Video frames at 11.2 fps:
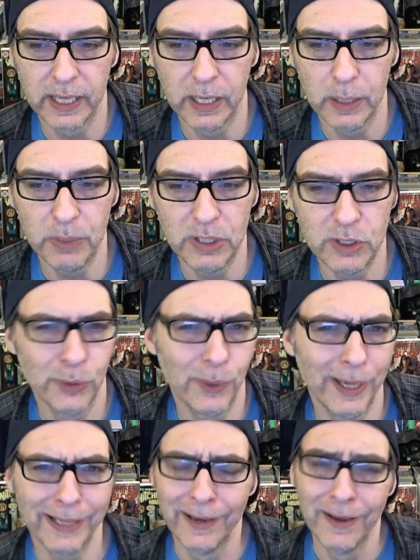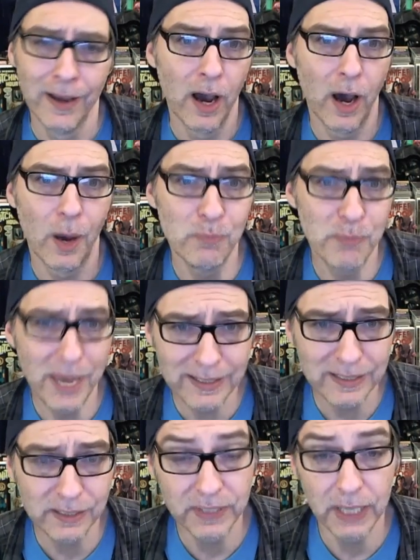going to be doing a
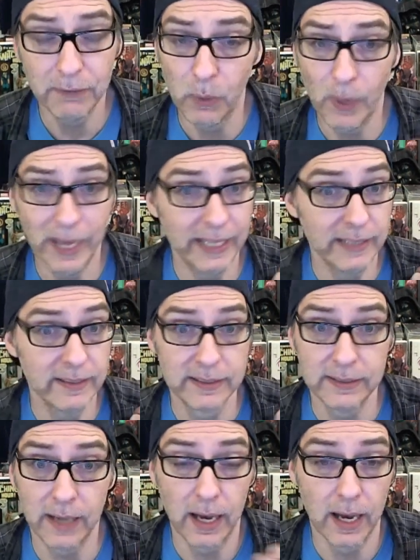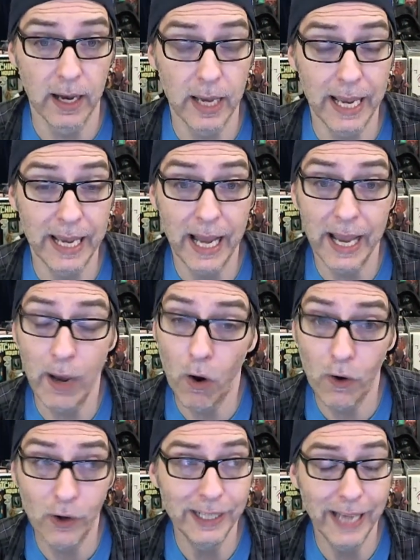mix of giveaways. And I
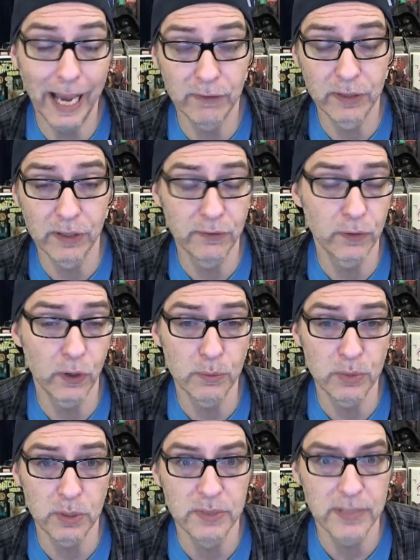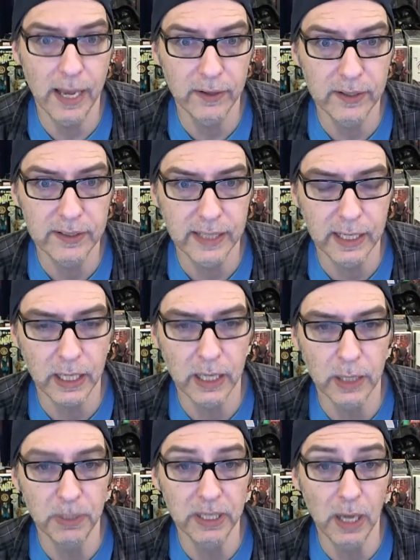already have confirmed some sellers that are
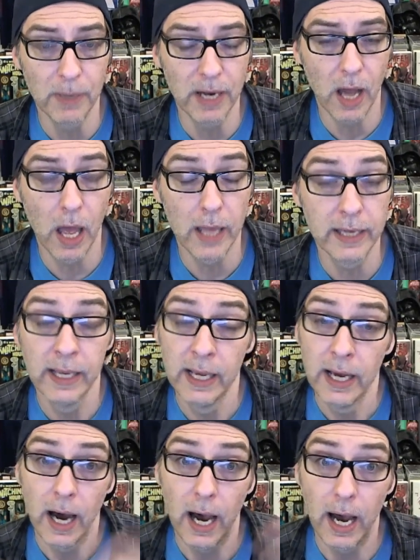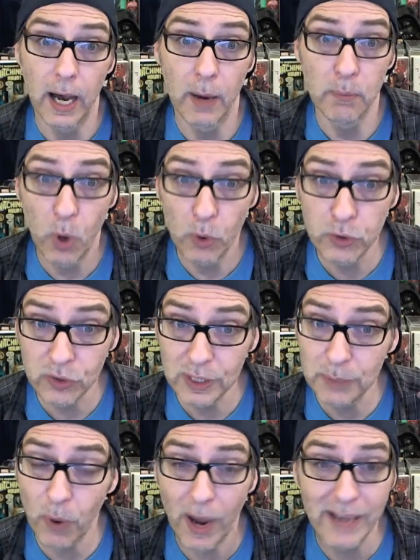going to be coming on.
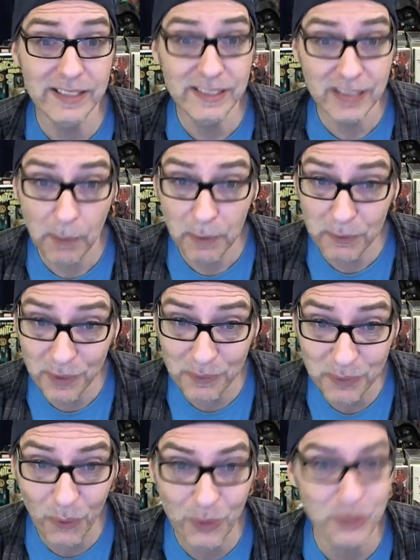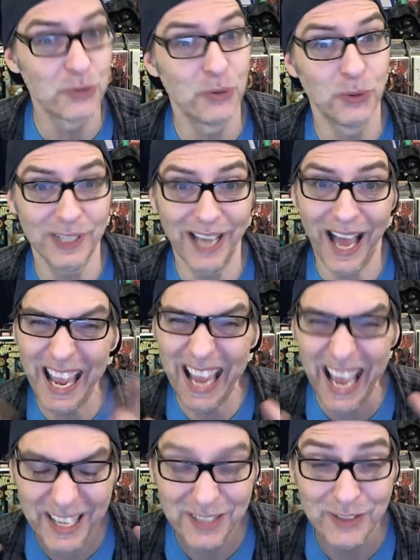Mostly prizes coming from yours truly. I
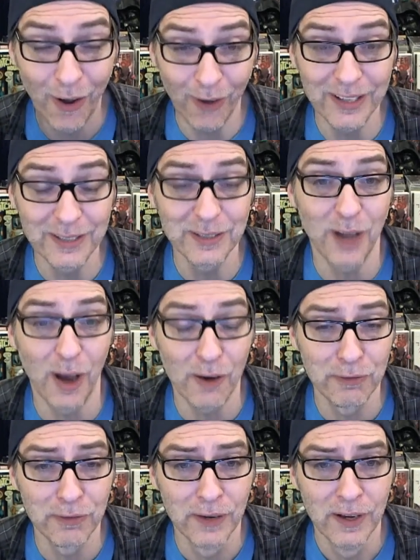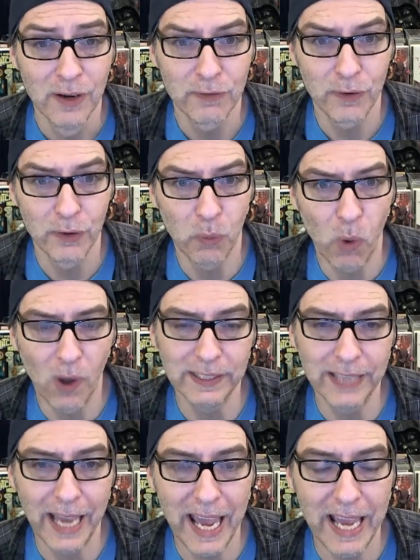had a ton of stuff for the
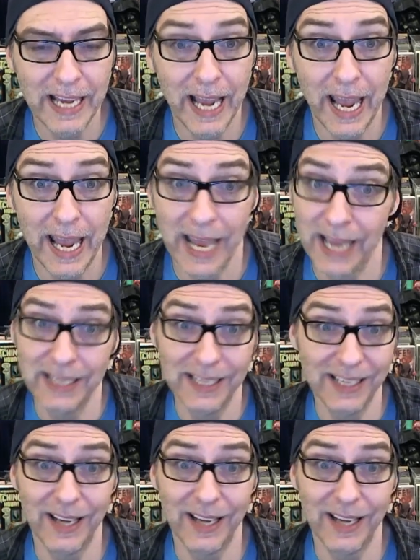1K, and